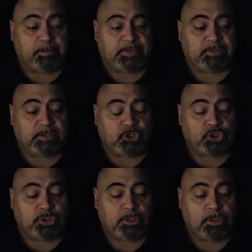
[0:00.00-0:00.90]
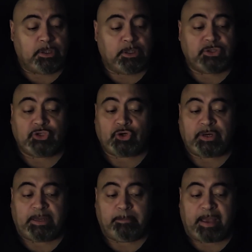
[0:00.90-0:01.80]
message
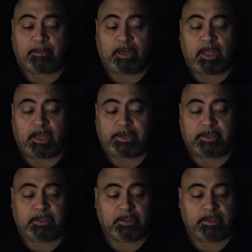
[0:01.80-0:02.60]
concerning Babylon